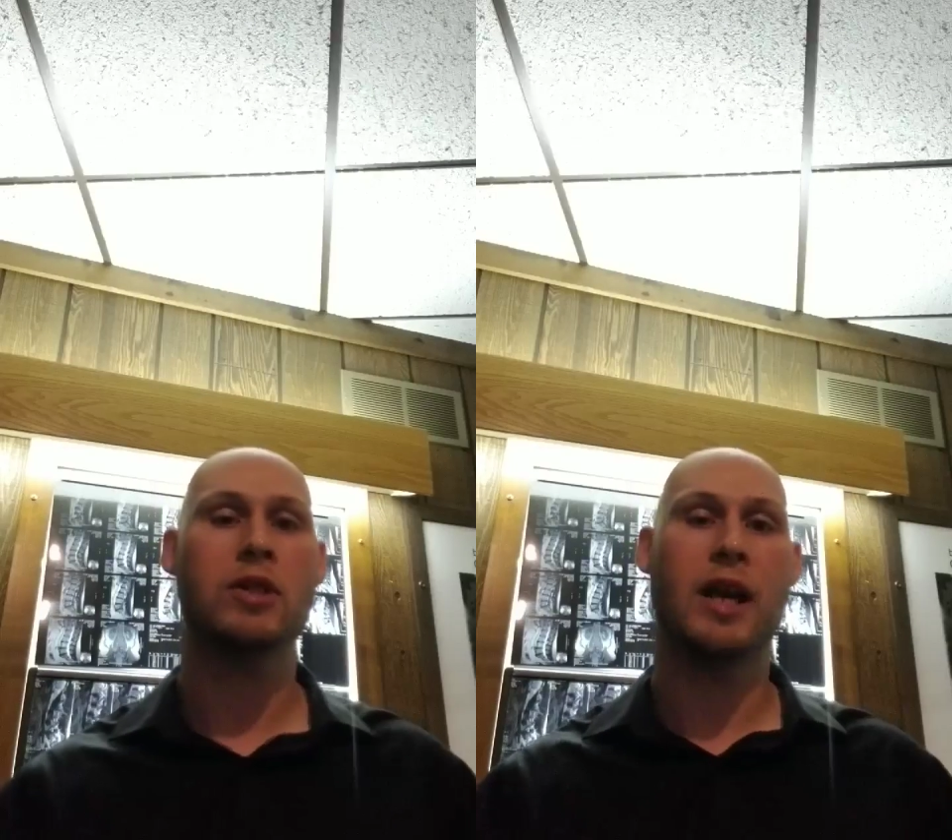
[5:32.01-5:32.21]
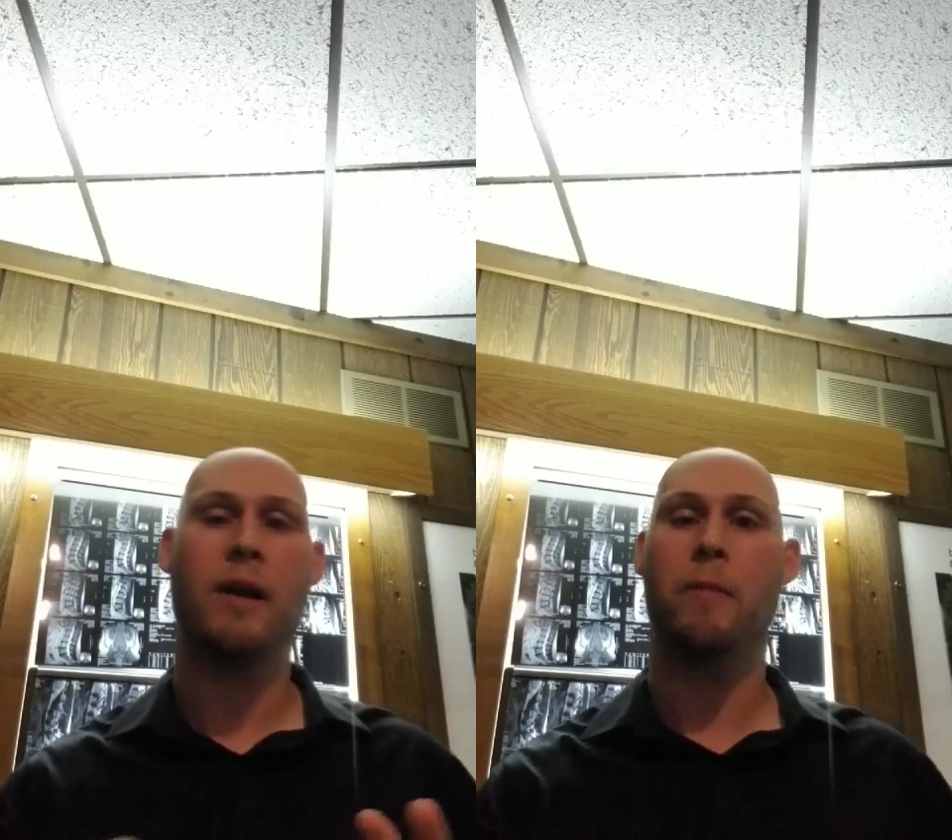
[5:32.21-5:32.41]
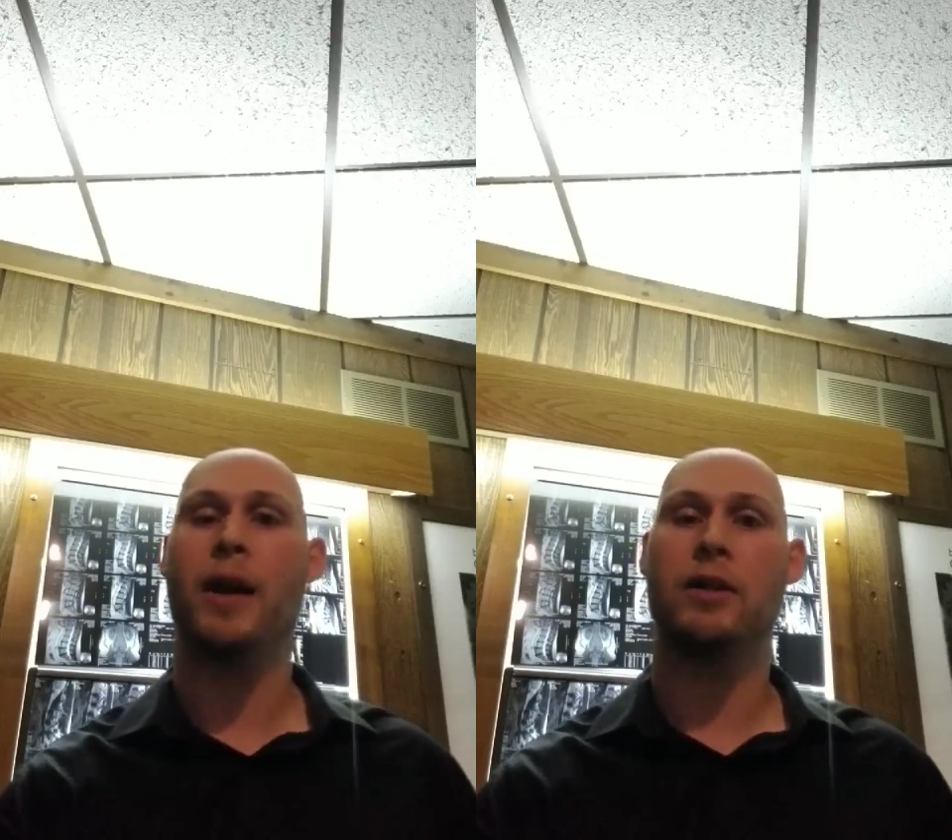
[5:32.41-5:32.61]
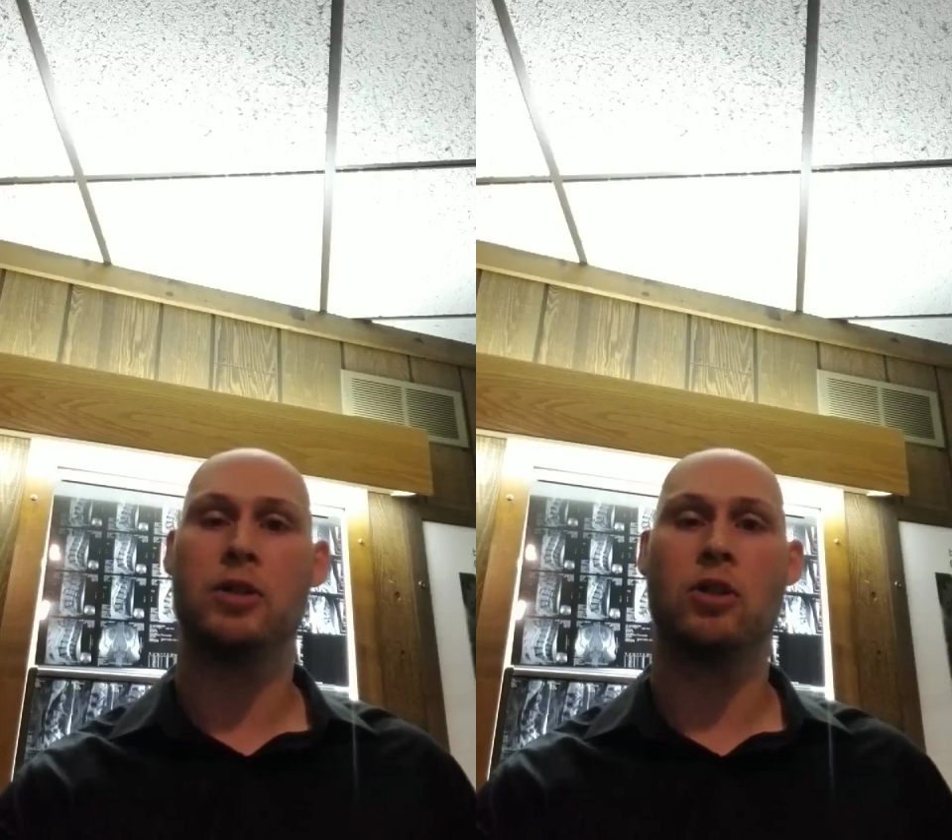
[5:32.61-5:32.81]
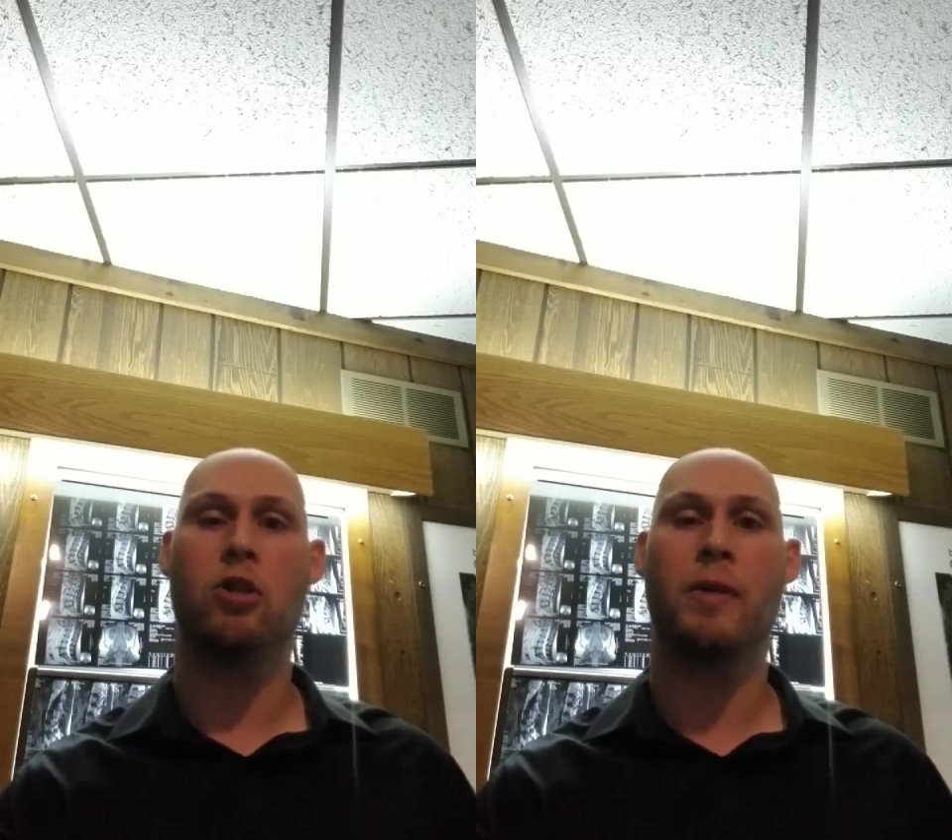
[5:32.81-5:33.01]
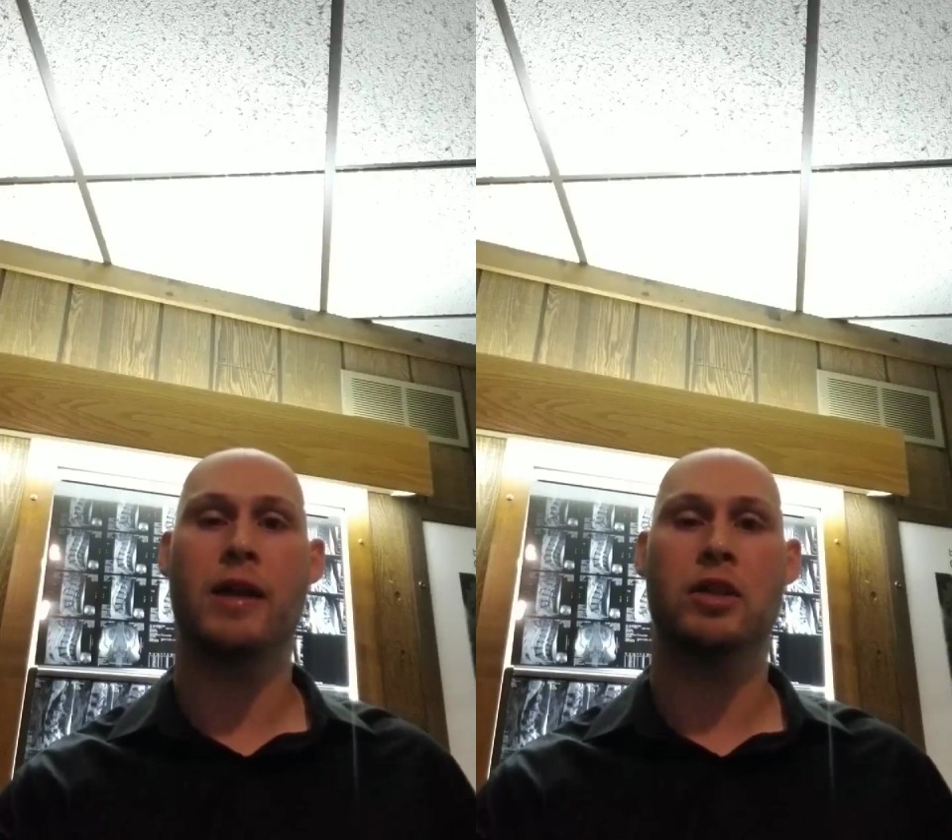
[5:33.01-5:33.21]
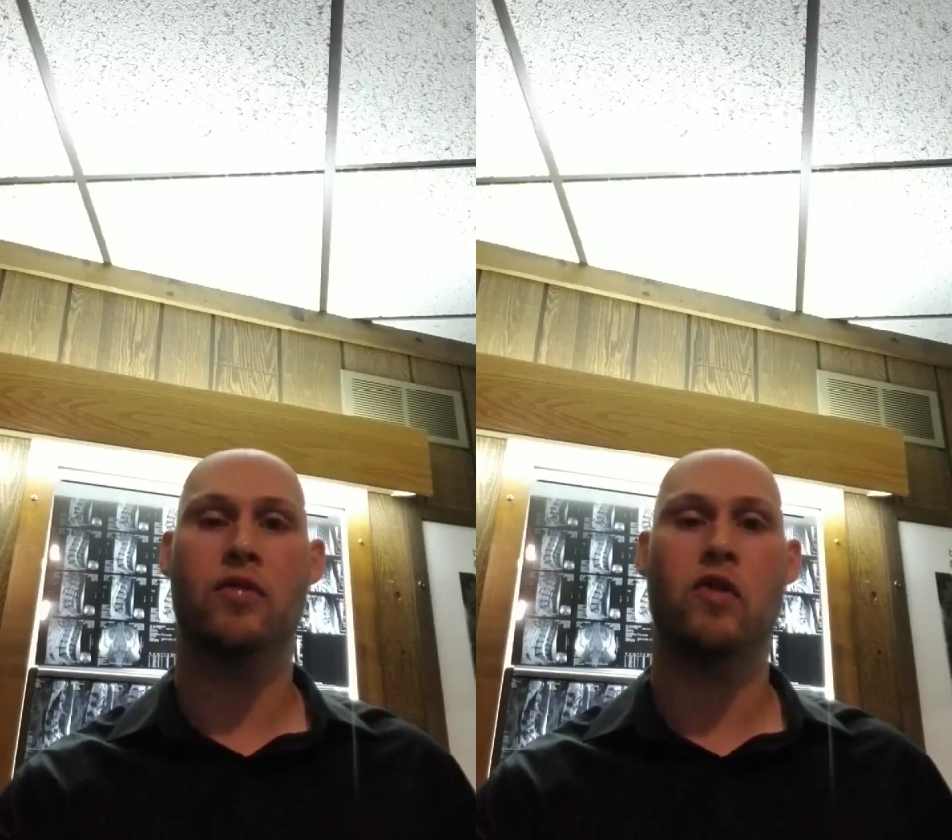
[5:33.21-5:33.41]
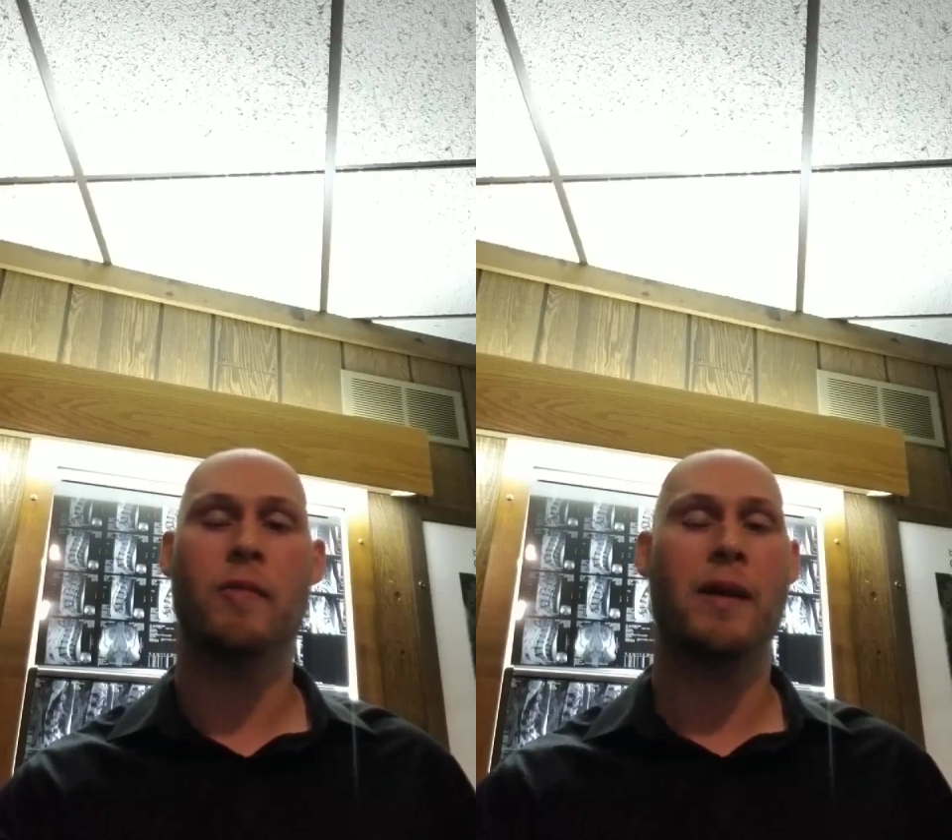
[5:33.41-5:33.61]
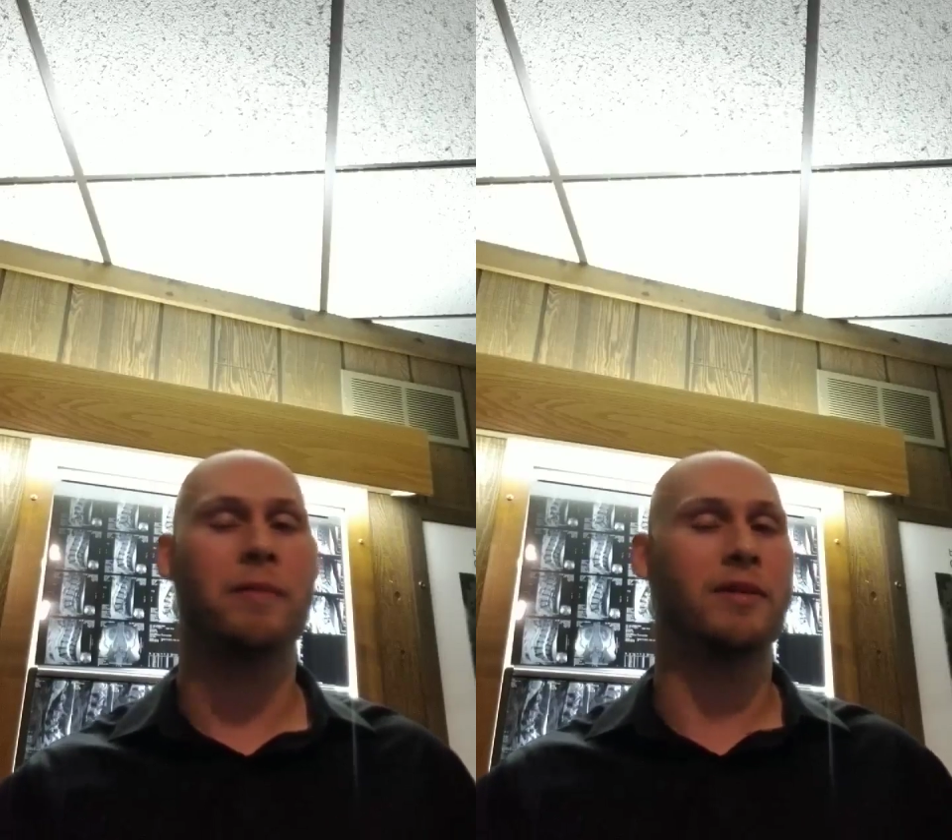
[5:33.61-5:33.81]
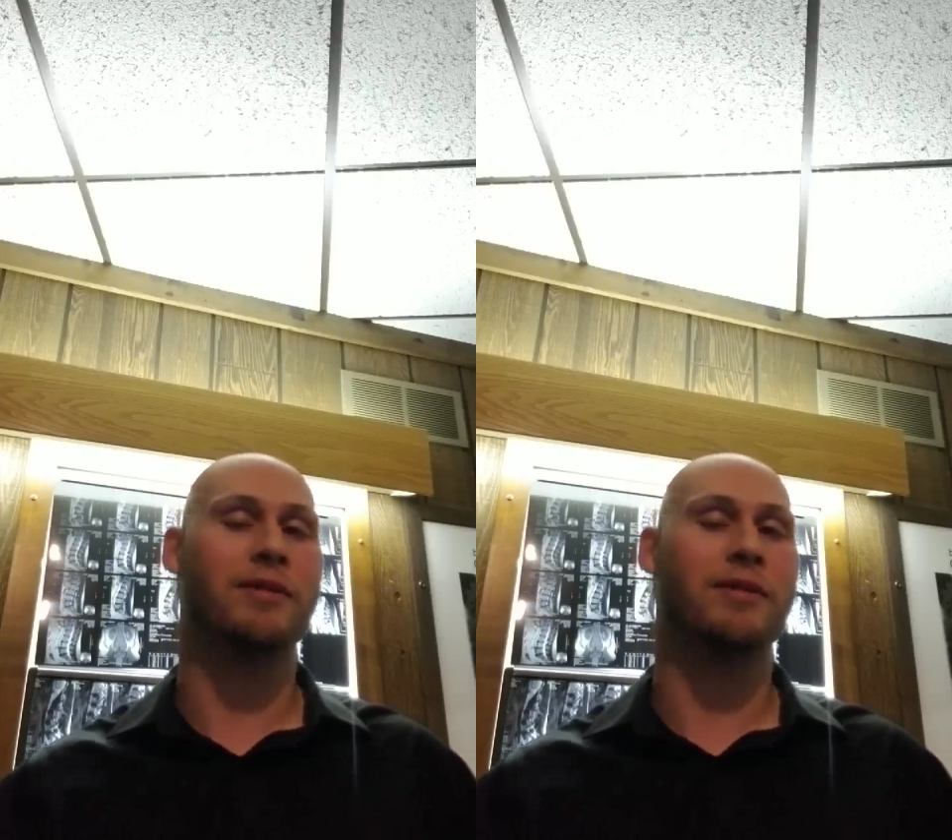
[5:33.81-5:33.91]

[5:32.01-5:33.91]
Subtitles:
Most chiropractors go by this format,